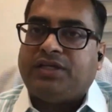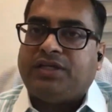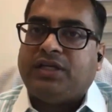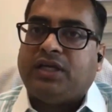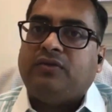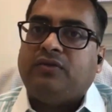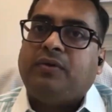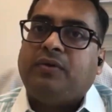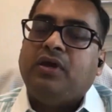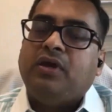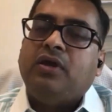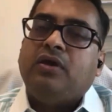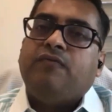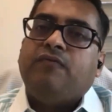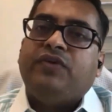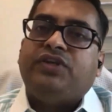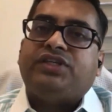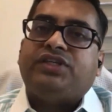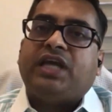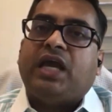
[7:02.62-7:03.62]
objection,
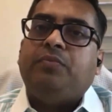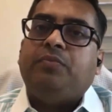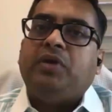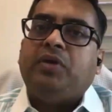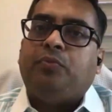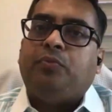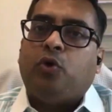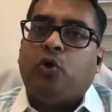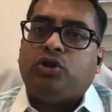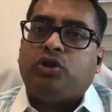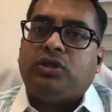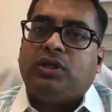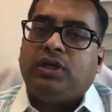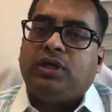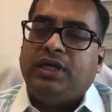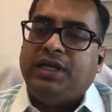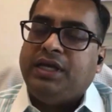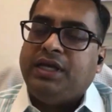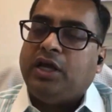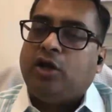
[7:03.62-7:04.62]
which can be
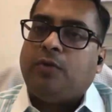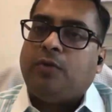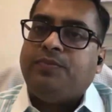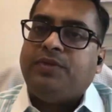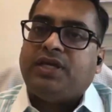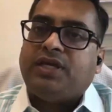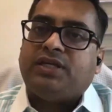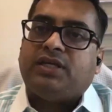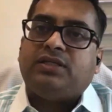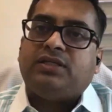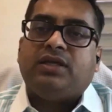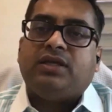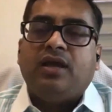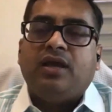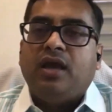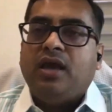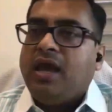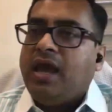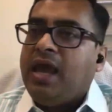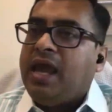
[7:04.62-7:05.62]
both legal
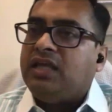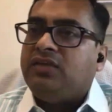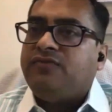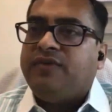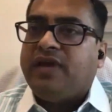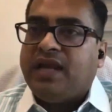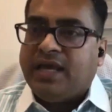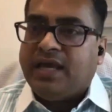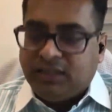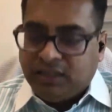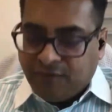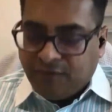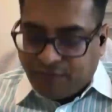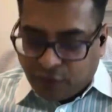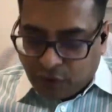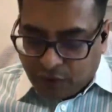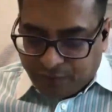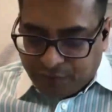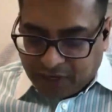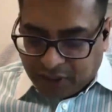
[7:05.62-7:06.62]
objections as well as
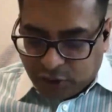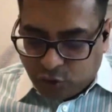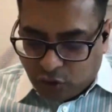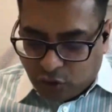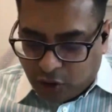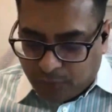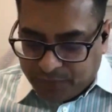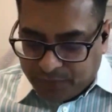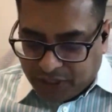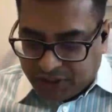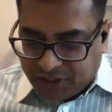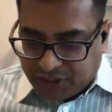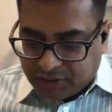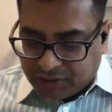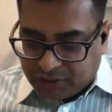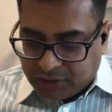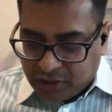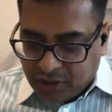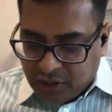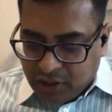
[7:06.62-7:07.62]
the factual
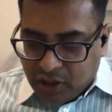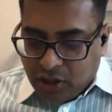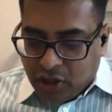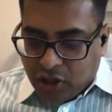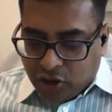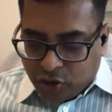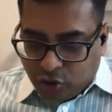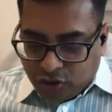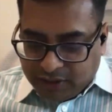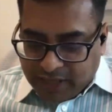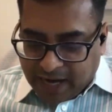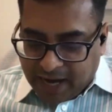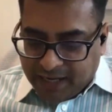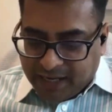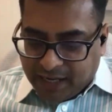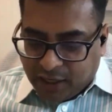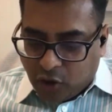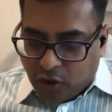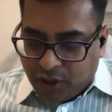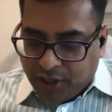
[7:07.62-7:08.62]
objections. So
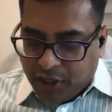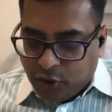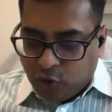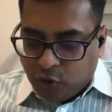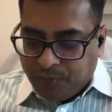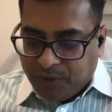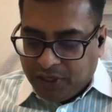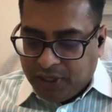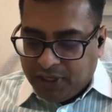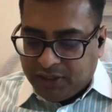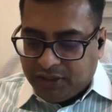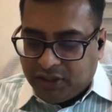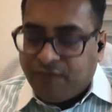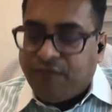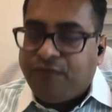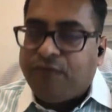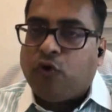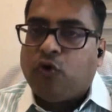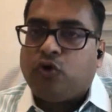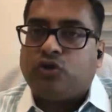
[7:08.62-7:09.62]
that, according to me,
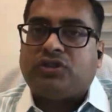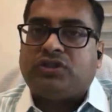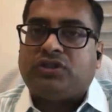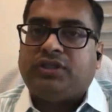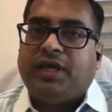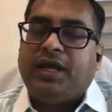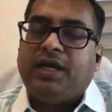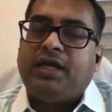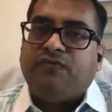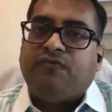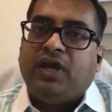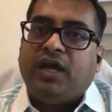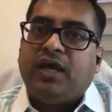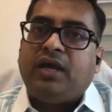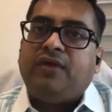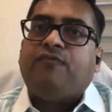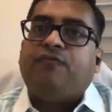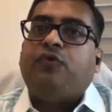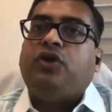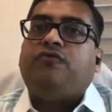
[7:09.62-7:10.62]
is the fourth stage
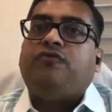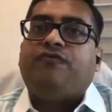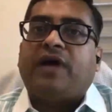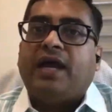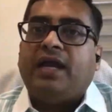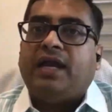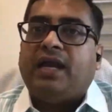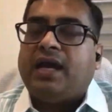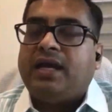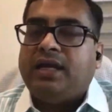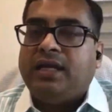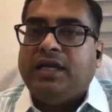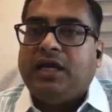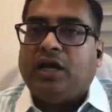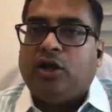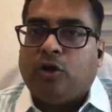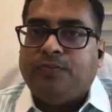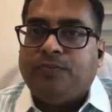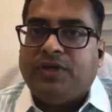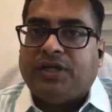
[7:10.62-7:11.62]
where we file
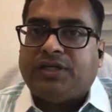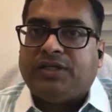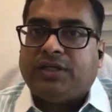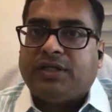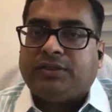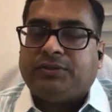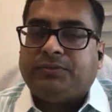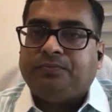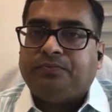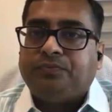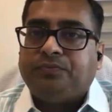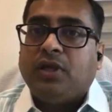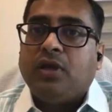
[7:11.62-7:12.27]
our legal objection.